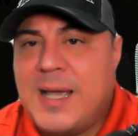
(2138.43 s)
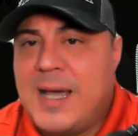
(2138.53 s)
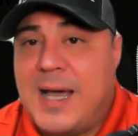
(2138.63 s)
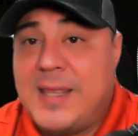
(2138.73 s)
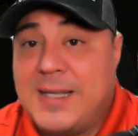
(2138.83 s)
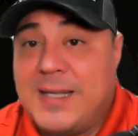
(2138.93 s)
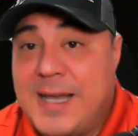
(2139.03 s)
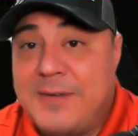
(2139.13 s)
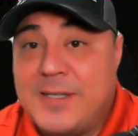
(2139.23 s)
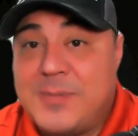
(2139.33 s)
I think a
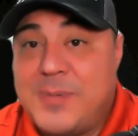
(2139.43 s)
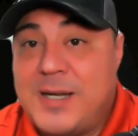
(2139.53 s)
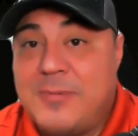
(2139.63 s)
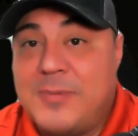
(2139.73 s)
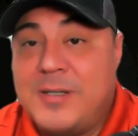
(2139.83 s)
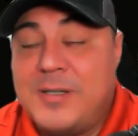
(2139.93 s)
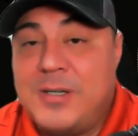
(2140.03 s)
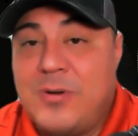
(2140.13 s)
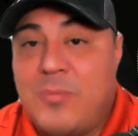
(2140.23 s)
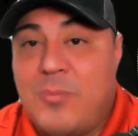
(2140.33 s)
lot of it's becoming
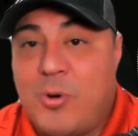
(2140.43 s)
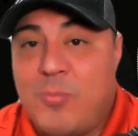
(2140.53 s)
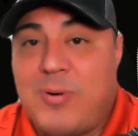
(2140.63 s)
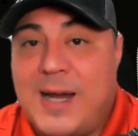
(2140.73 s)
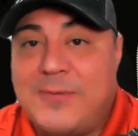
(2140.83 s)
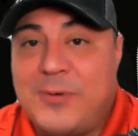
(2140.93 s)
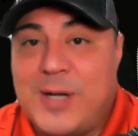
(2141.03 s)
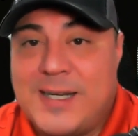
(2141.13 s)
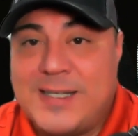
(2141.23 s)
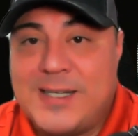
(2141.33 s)
you know more
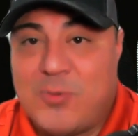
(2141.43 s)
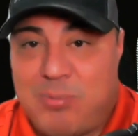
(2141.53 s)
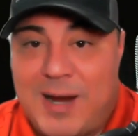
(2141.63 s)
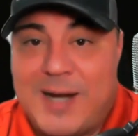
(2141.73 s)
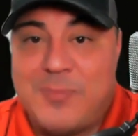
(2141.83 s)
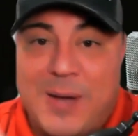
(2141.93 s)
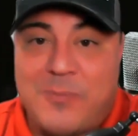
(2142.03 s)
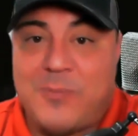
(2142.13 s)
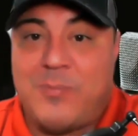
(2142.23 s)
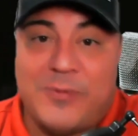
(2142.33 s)
prideful. I can see their pride
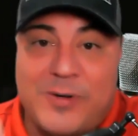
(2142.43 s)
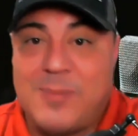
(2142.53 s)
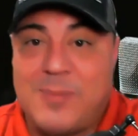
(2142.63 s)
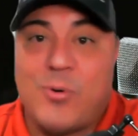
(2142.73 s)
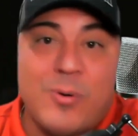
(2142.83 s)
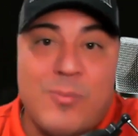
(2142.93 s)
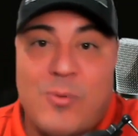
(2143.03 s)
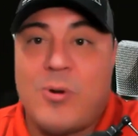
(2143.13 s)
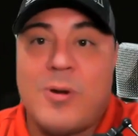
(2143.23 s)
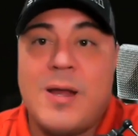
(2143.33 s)
pop, puffing up more and
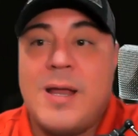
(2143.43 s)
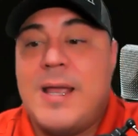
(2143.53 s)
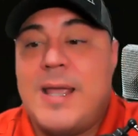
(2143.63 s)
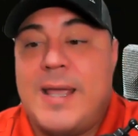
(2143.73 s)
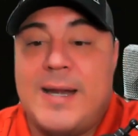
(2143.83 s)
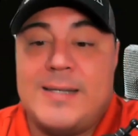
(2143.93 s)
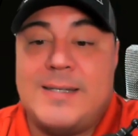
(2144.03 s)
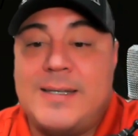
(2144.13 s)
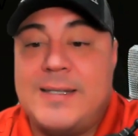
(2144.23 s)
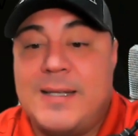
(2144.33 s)
more, and I
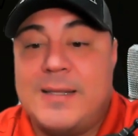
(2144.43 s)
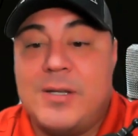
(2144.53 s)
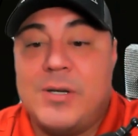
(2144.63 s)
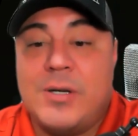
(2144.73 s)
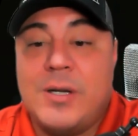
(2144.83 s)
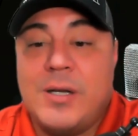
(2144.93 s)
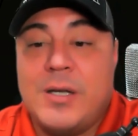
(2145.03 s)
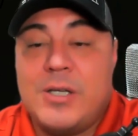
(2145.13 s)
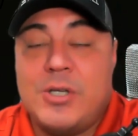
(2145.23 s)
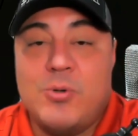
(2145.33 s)
see that they're
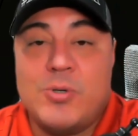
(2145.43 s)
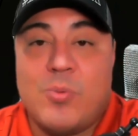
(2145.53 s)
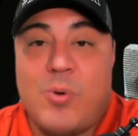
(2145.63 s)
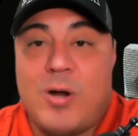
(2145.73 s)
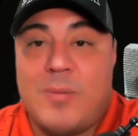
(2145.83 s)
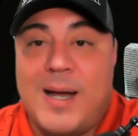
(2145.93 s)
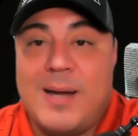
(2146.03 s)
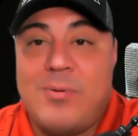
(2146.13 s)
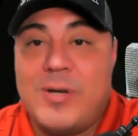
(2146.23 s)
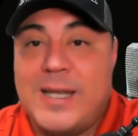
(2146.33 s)
using the wrong
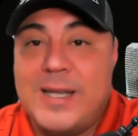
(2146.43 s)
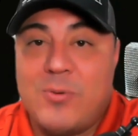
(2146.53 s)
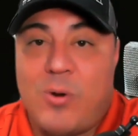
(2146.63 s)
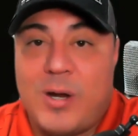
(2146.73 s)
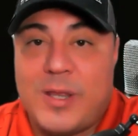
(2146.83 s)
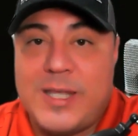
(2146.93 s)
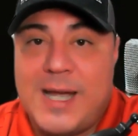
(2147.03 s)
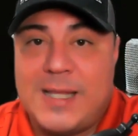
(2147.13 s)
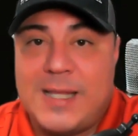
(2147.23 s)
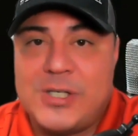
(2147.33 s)
Bible and getting the wrong
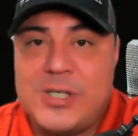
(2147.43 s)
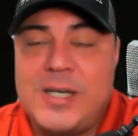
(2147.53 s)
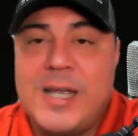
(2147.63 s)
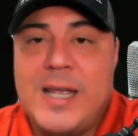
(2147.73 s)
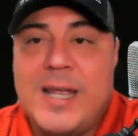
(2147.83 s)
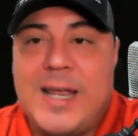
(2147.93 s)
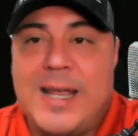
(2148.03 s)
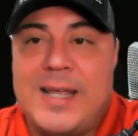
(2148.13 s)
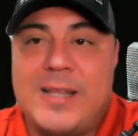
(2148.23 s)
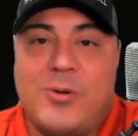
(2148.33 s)
theology,
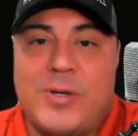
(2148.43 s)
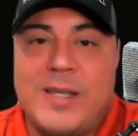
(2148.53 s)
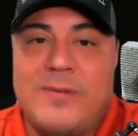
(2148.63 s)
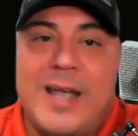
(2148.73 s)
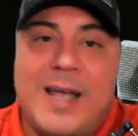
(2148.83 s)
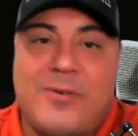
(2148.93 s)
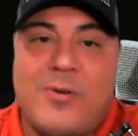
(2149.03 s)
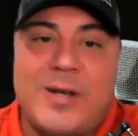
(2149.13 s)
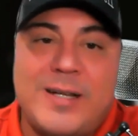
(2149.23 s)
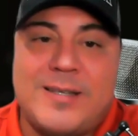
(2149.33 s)
and they'll give half
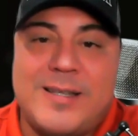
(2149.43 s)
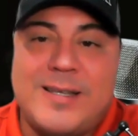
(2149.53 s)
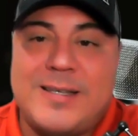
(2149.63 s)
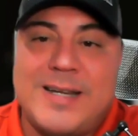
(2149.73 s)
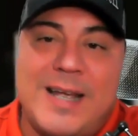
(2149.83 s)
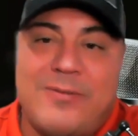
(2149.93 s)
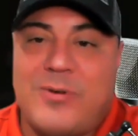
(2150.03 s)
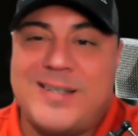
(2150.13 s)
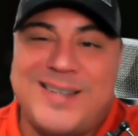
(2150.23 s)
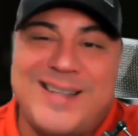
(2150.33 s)
credit to this and half
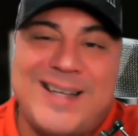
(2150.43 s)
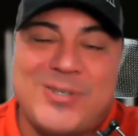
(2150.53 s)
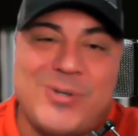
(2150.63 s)
credit to that.